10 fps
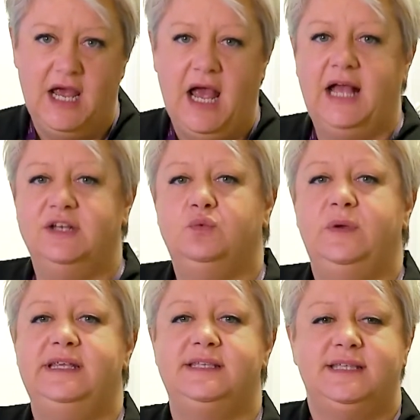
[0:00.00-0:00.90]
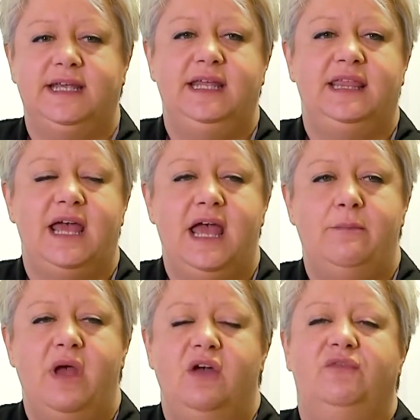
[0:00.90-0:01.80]
and we see them
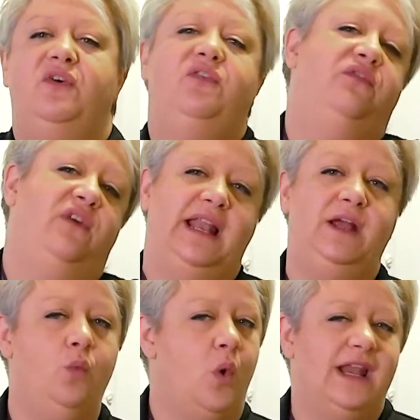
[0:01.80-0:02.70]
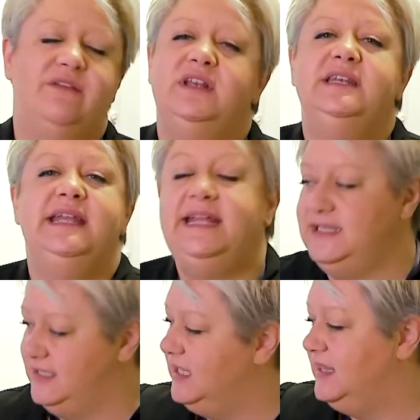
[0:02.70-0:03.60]
fulfilling whatever need
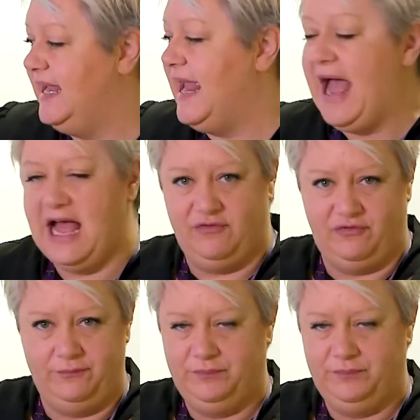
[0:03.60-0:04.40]
that they have.